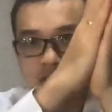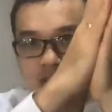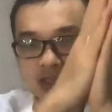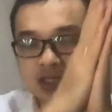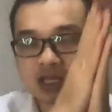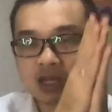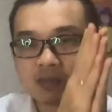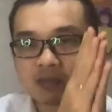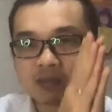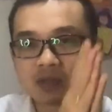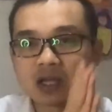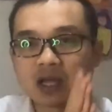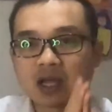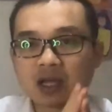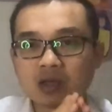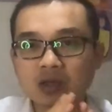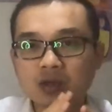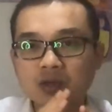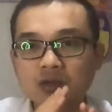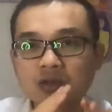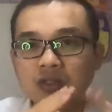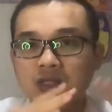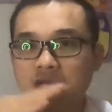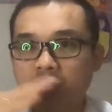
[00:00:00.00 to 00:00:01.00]
same
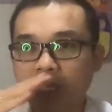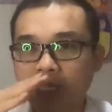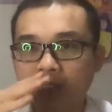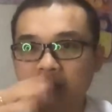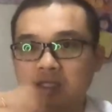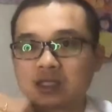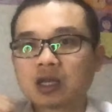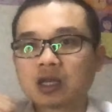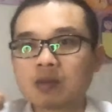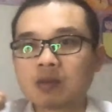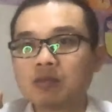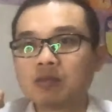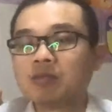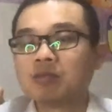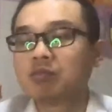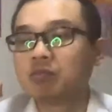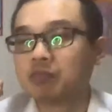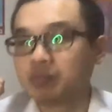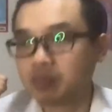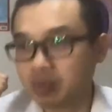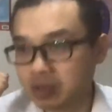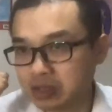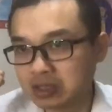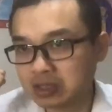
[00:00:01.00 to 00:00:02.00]
diagnose and same
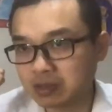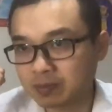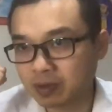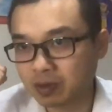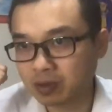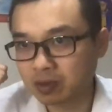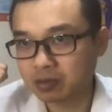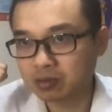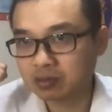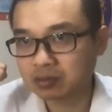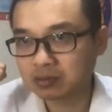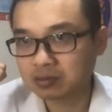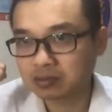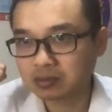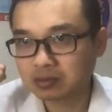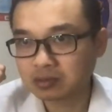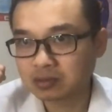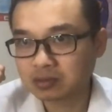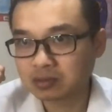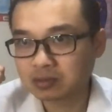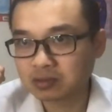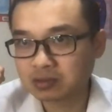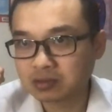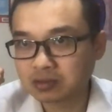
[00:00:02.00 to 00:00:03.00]
principle,
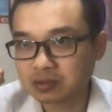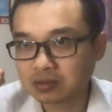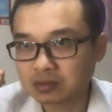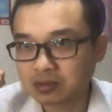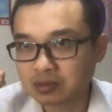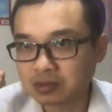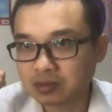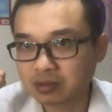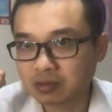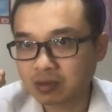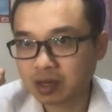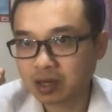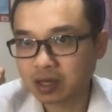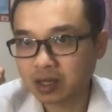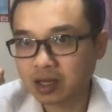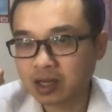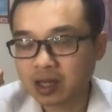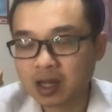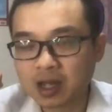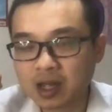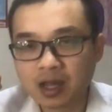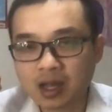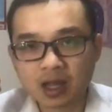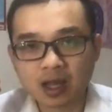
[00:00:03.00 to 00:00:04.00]
right?
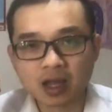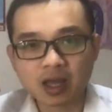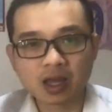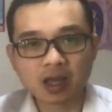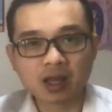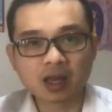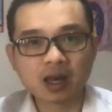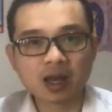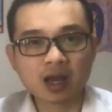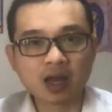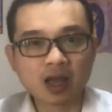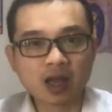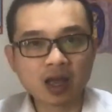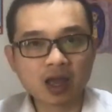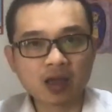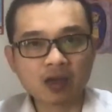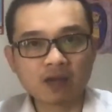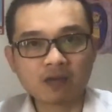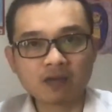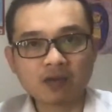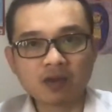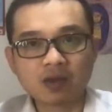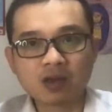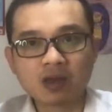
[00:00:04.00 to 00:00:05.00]
And I
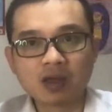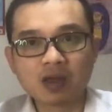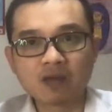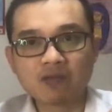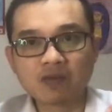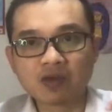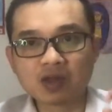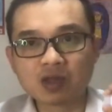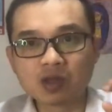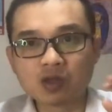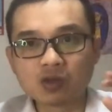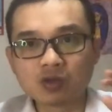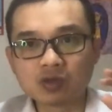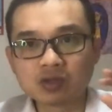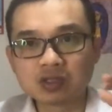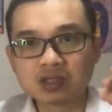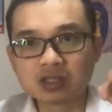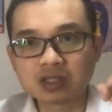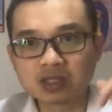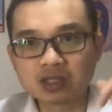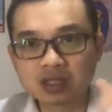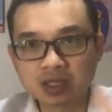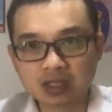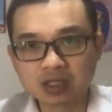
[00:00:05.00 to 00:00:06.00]
have, if I use
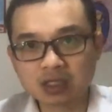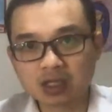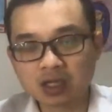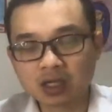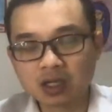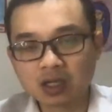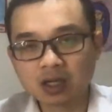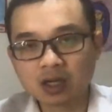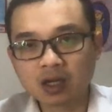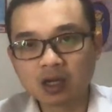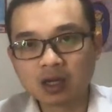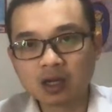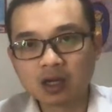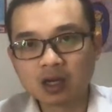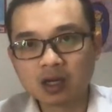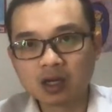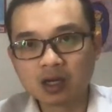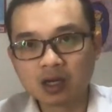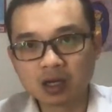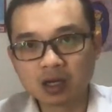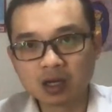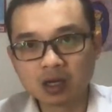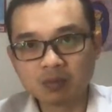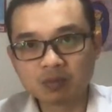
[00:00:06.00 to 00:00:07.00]
6
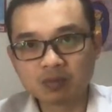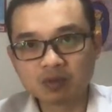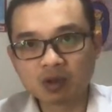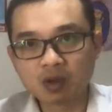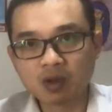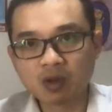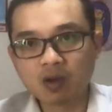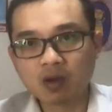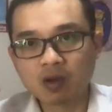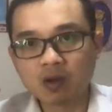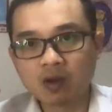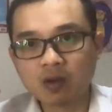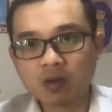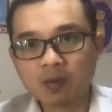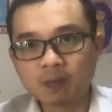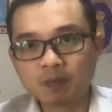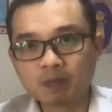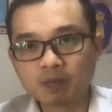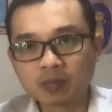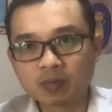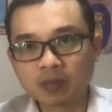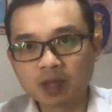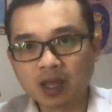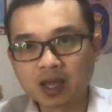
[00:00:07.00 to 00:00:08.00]
herbs
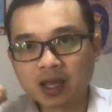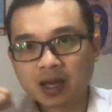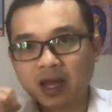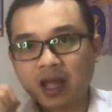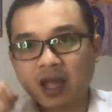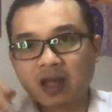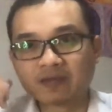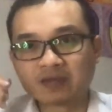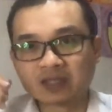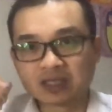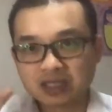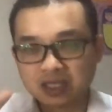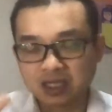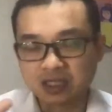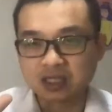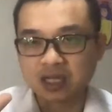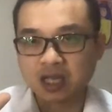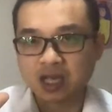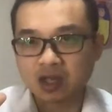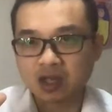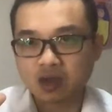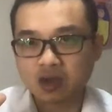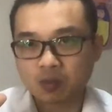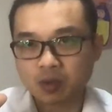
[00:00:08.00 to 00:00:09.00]
and I have 6
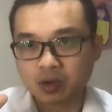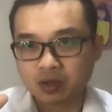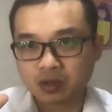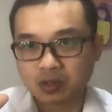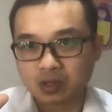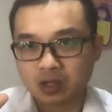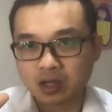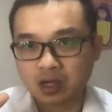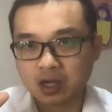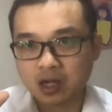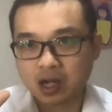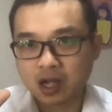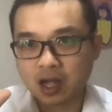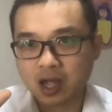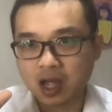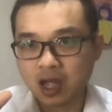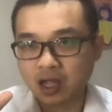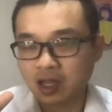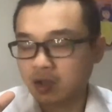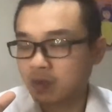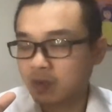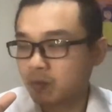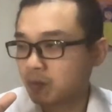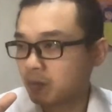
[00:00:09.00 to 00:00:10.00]

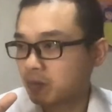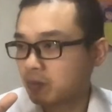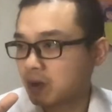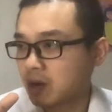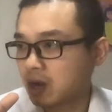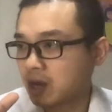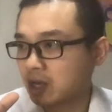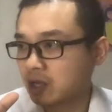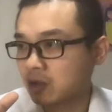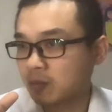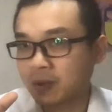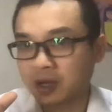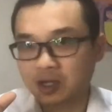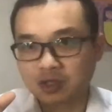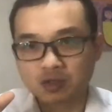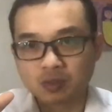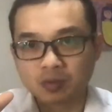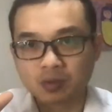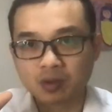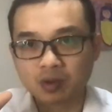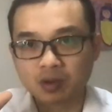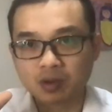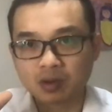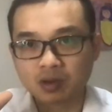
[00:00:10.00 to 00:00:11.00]

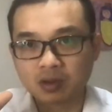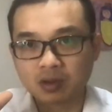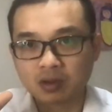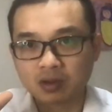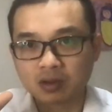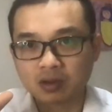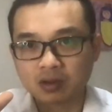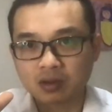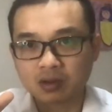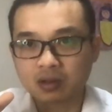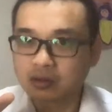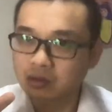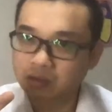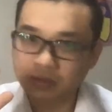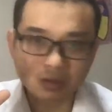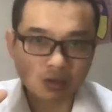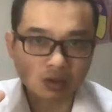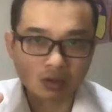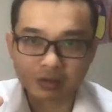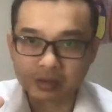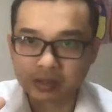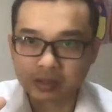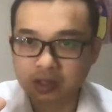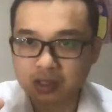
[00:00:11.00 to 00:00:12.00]
acupuncture point,
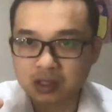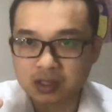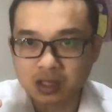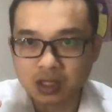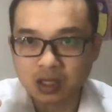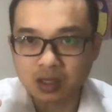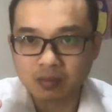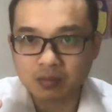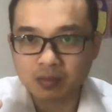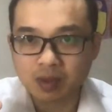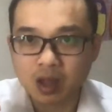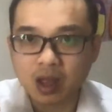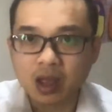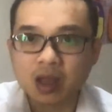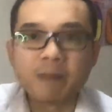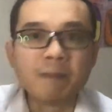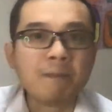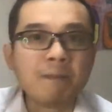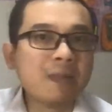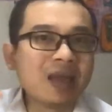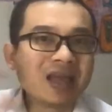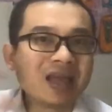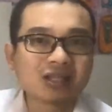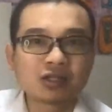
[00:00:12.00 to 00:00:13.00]
totally the same,
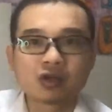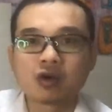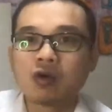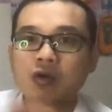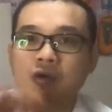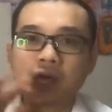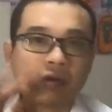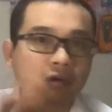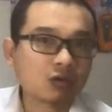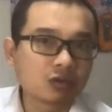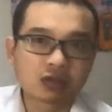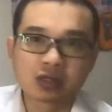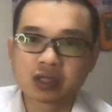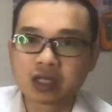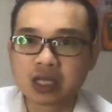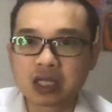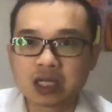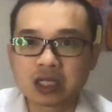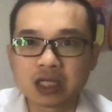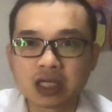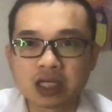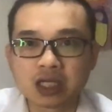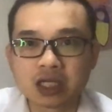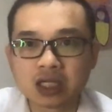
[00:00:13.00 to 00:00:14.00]
and match all
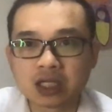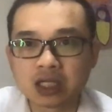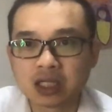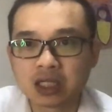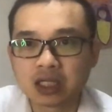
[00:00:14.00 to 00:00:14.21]
together,